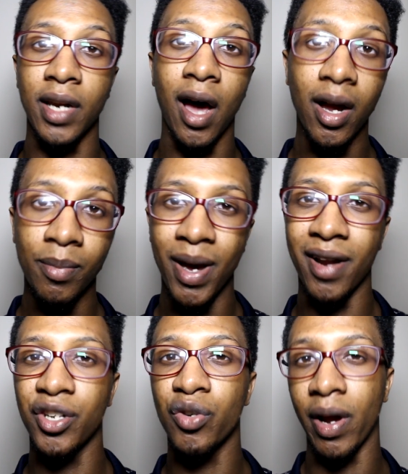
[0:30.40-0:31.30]
not
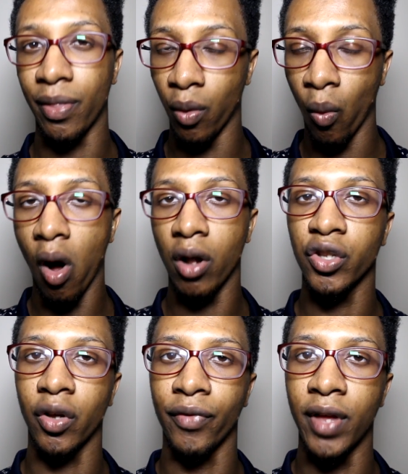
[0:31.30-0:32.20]
penetrate the
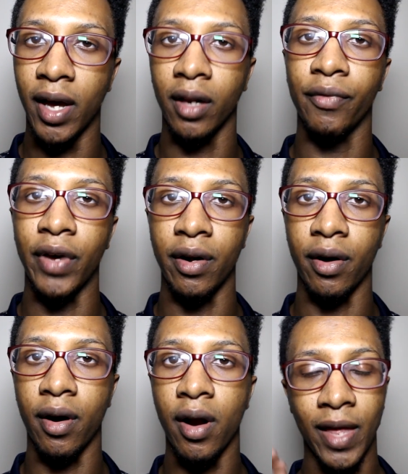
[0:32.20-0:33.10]
walls of the
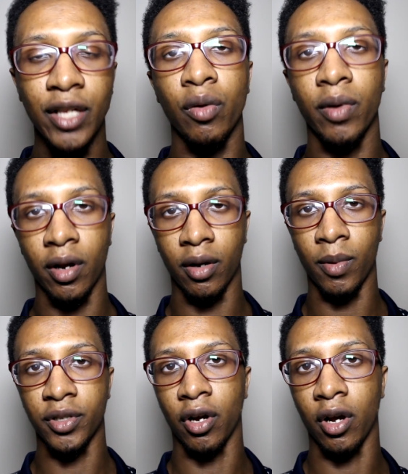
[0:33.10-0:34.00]
elevator? That's what we're going
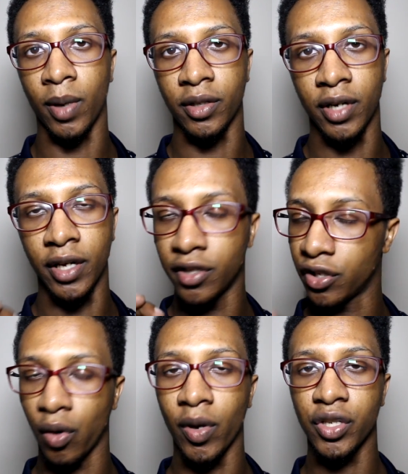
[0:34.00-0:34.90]
to talk about today.
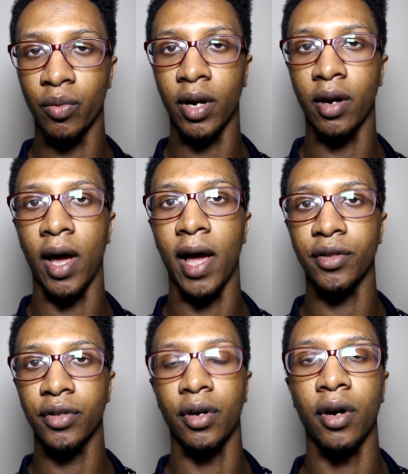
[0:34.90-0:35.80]
It's a question we're going to
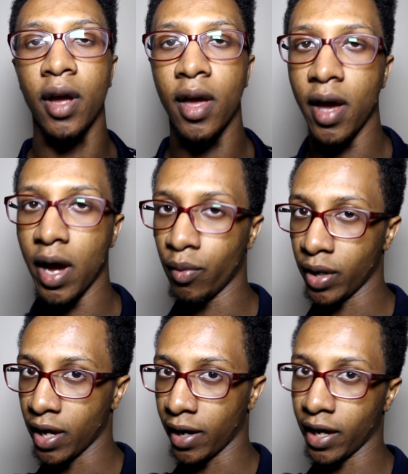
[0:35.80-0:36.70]
answer and we're
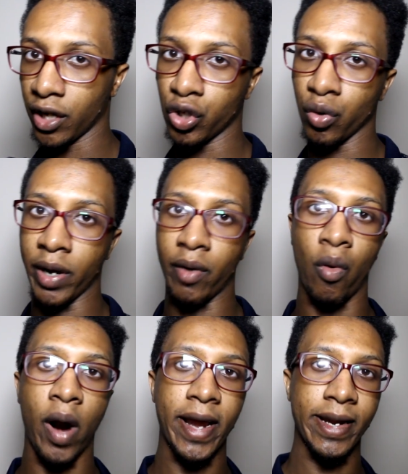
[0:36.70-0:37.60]
going to get into it
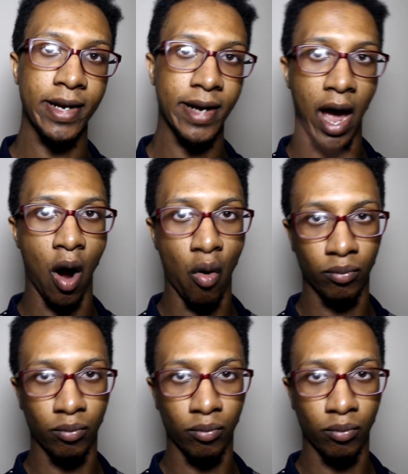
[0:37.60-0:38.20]
right now.